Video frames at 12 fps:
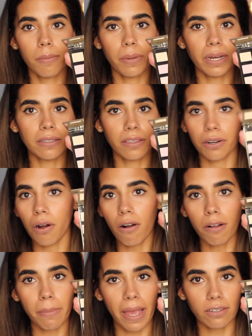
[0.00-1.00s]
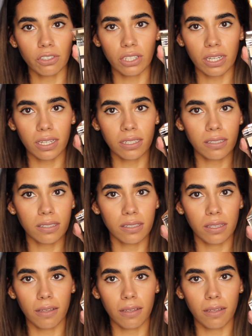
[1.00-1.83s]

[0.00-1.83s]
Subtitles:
But they're all matte shades.